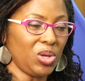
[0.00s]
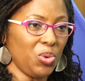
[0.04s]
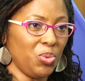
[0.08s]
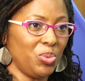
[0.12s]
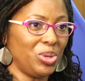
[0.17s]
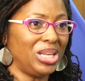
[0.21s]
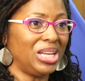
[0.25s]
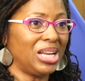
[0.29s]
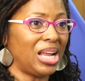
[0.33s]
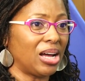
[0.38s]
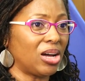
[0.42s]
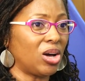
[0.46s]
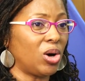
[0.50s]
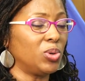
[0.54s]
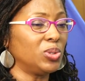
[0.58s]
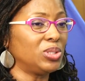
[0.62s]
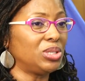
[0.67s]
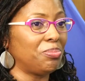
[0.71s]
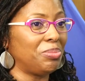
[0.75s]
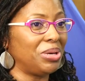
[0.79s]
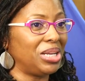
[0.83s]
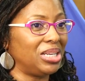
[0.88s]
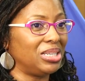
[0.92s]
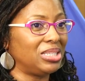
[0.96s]
We need
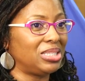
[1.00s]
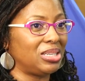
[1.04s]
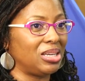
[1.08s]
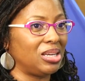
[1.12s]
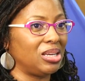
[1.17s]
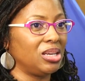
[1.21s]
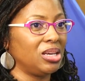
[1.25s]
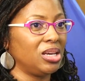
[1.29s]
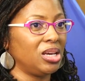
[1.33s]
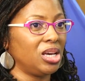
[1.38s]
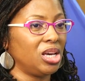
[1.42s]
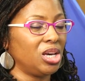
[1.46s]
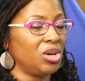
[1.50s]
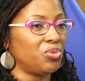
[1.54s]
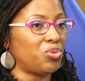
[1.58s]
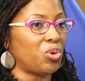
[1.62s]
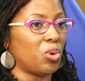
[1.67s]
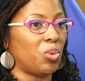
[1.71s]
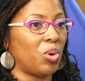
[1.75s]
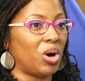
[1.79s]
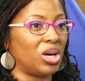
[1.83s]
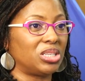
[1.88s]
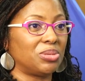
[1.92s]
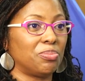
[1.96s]
accountability
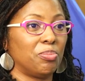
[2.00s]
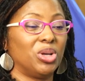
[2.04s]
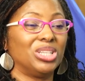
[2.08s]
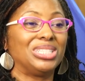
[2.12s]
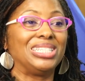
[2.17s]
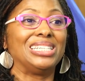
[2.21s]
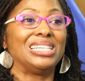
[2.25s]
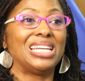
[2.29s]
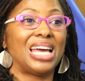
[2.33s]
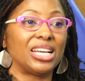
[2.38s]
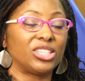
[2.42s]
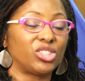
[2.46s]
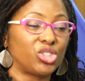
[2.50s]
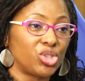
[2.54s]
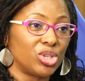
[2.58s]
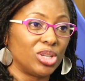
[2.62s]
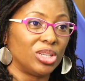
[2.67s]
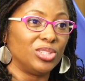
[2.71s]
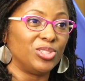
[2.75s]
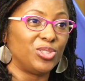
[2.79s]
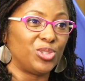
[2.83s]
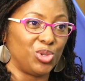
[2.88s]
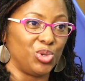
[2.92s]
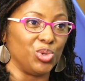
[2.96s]
for what
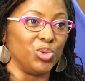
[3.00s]
multinationals